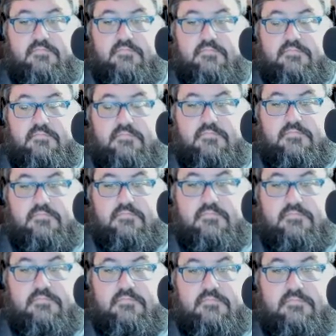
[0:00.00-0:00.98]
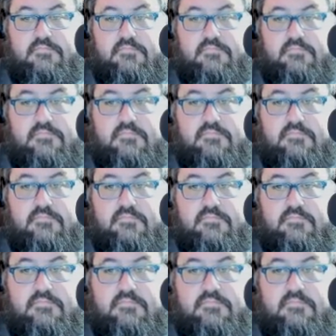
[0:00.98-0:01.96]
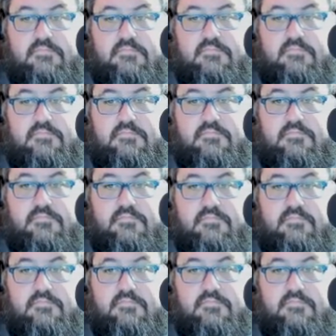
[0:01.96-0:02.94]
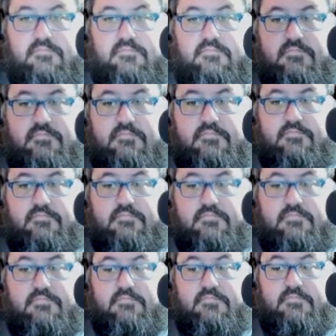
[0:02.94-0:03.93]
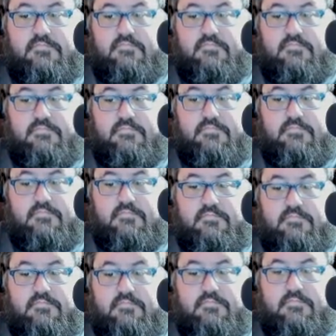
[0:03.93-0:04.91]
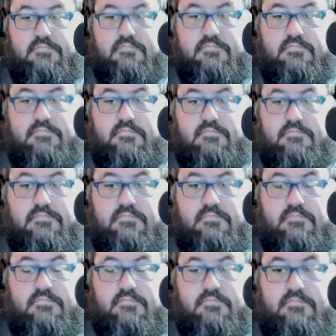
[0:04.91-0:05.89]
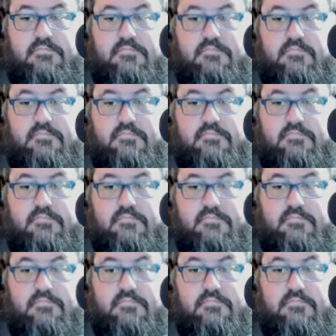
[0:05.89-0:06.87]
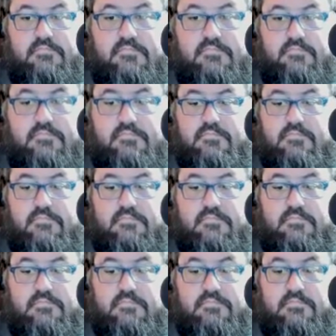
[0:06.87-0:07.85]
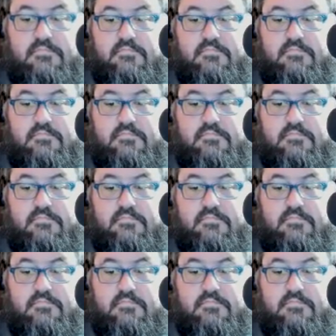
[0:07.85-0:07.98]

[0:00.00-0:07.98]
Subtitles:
This person isn't speaking.